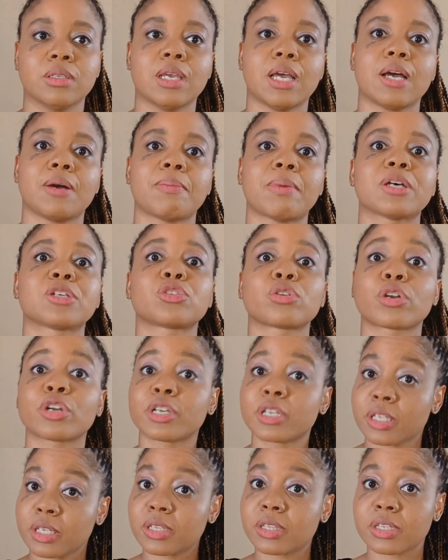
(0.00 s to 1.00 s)
I
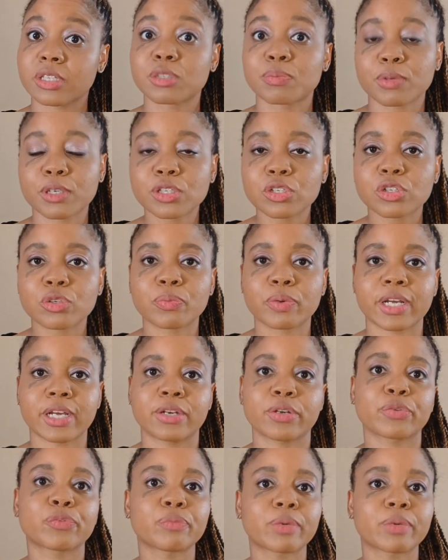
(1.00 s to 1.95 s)
started this personal brand of